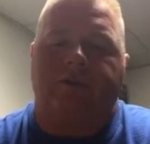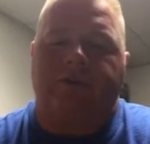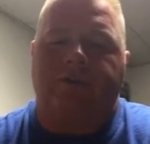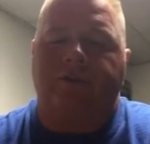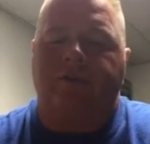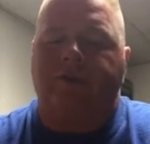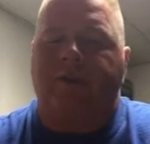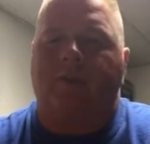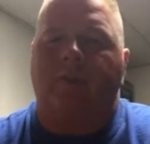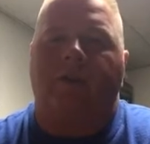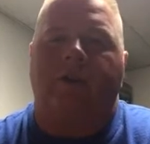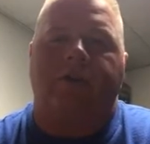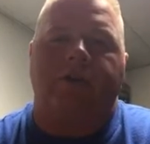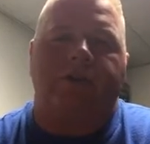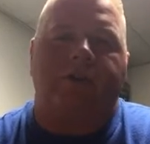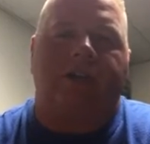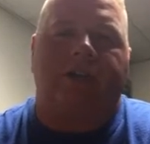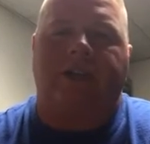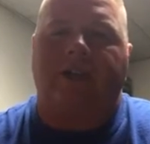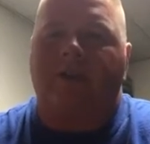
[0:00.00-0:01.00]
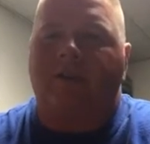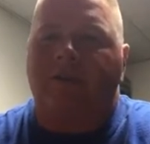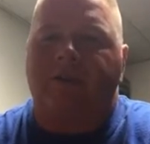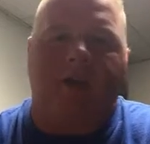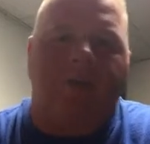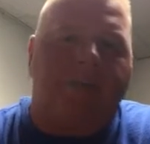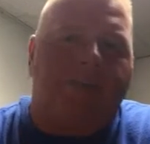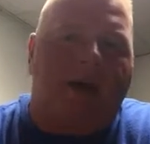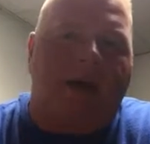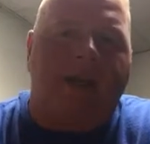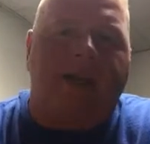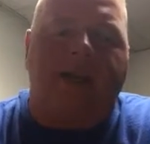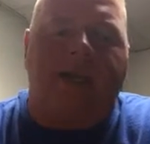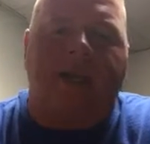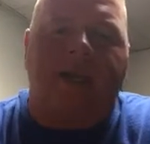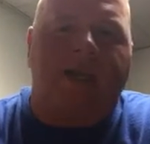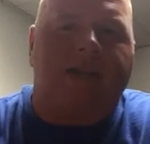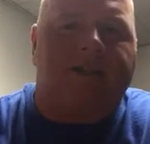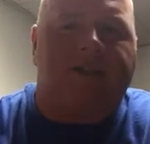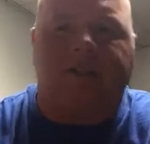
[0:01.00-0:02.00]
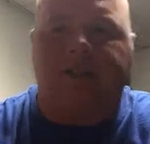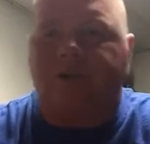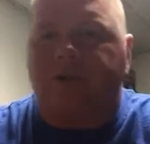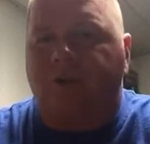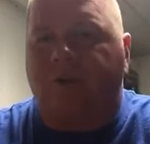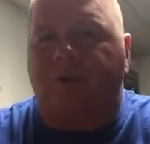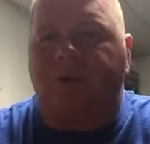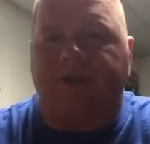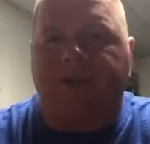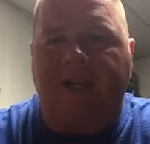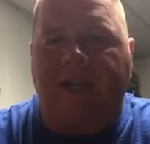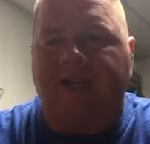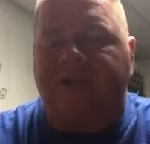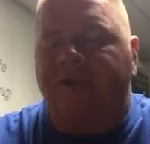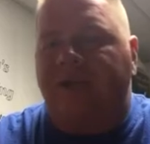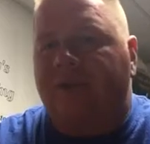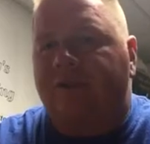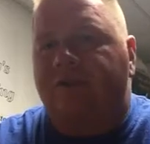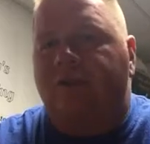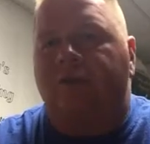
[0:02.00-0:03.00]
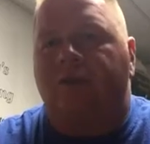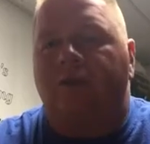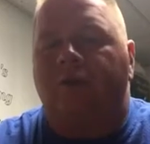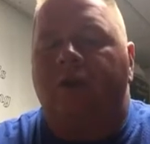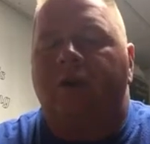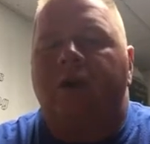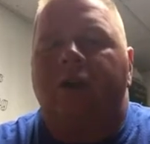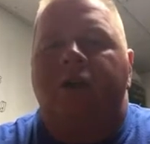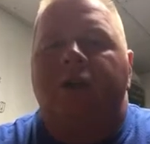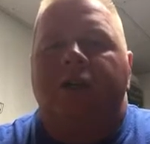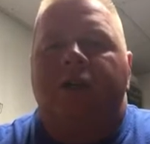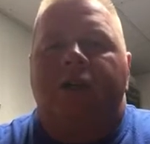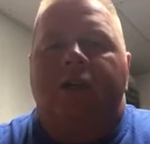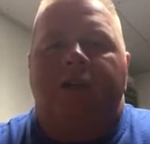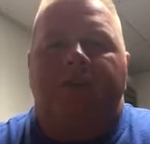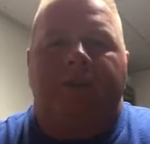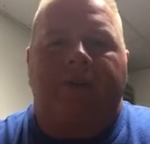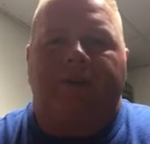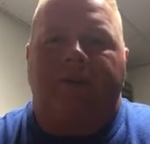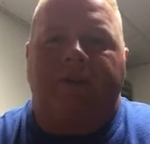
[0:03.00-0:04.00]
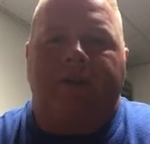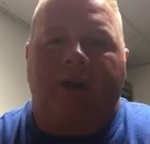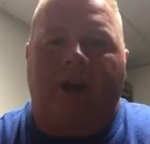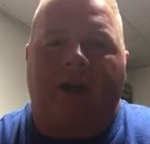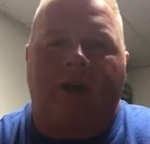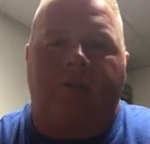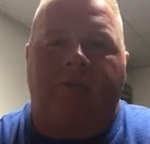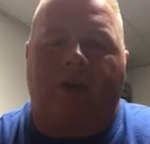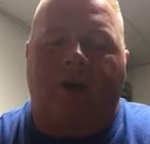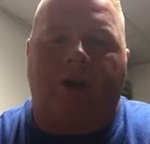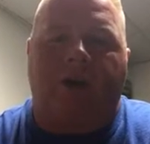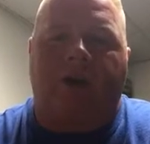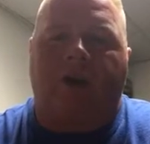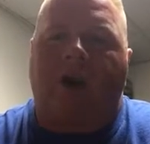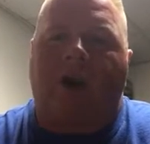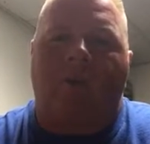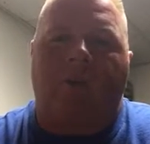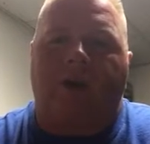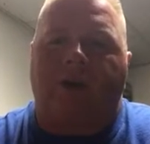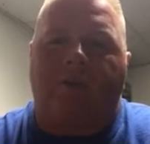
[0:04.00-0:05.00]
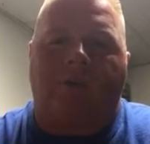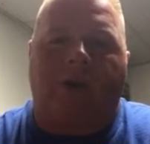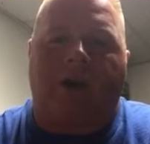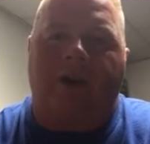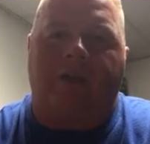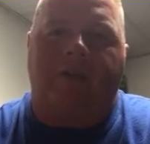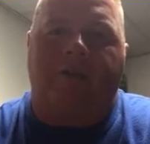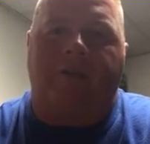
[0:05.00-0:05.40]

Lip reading: through someone's like your buddy. He's an insurance agent. That's cool. But if he's not a broker, I wouldn't run it